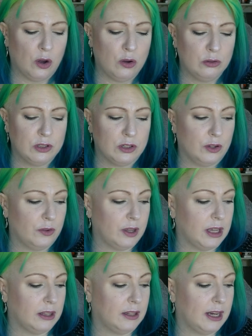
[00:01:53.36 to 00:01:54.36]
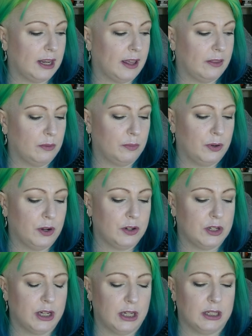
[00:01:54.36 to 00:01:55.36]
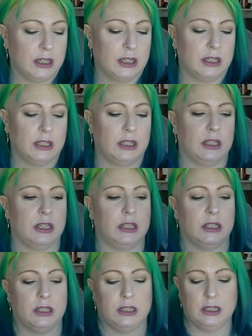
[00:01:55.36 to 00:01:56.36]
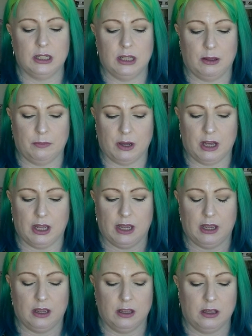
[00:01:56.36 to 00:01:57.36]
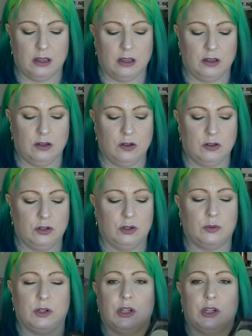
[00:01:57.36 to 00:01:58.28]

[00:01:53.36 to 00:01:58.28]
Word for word: Also in that other project is my contour